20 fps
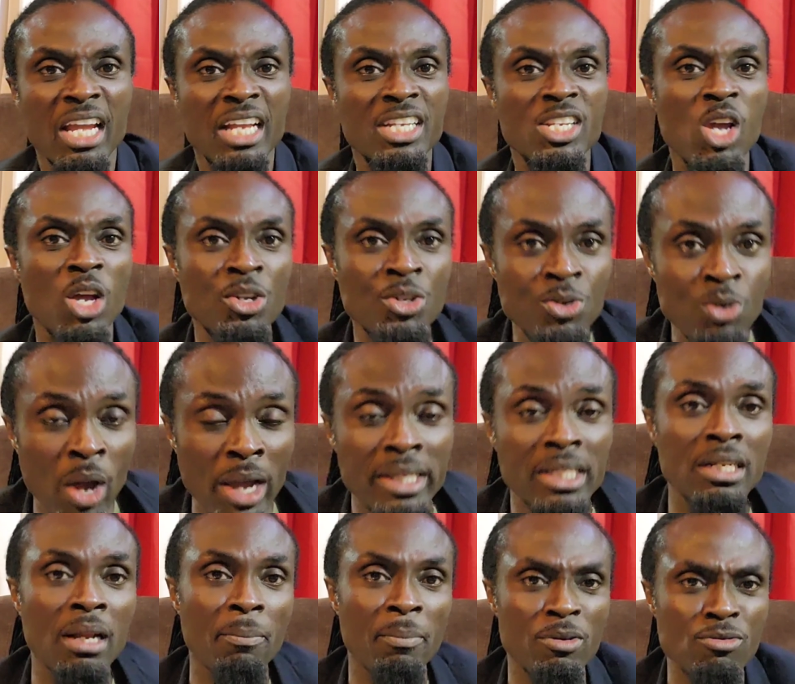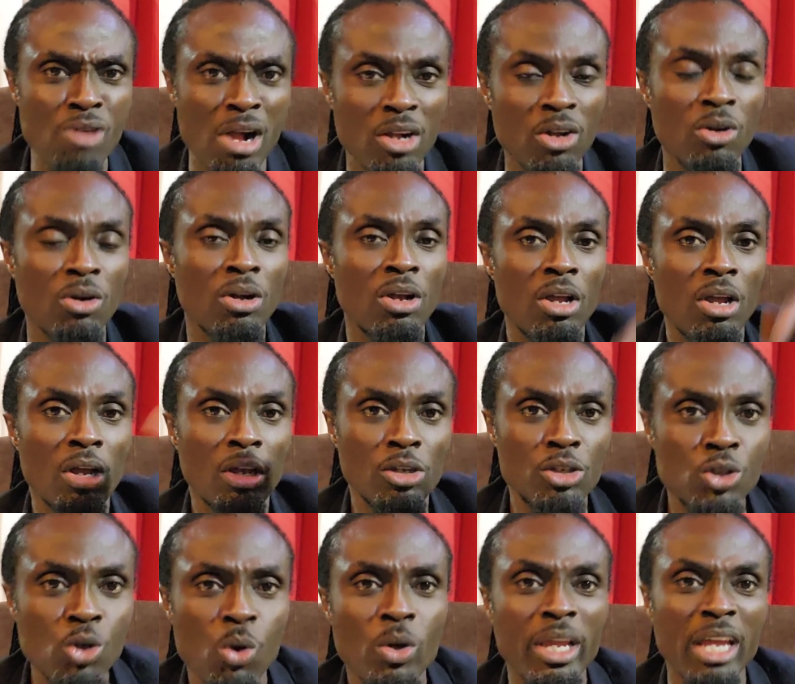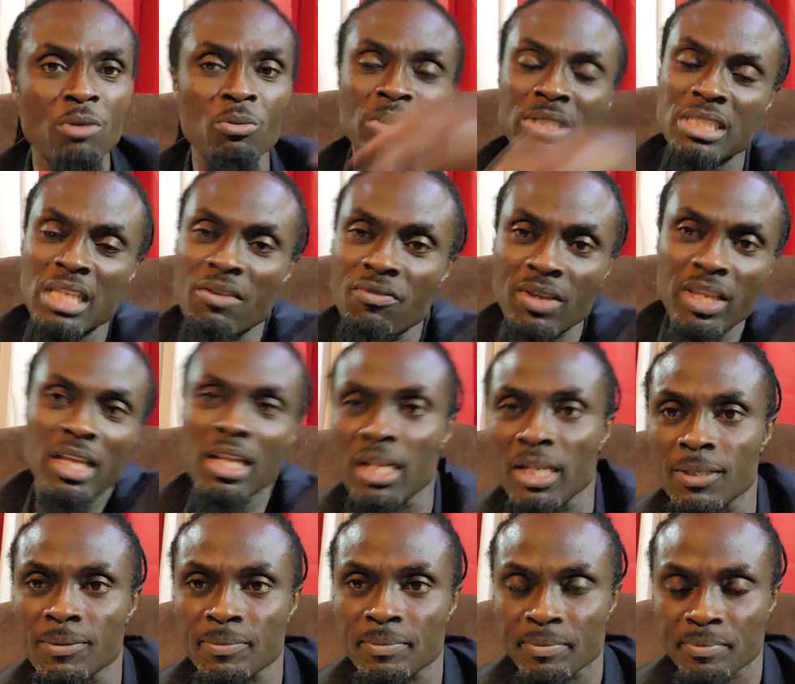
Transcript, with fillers: The anointing of miracle, you can receive healing.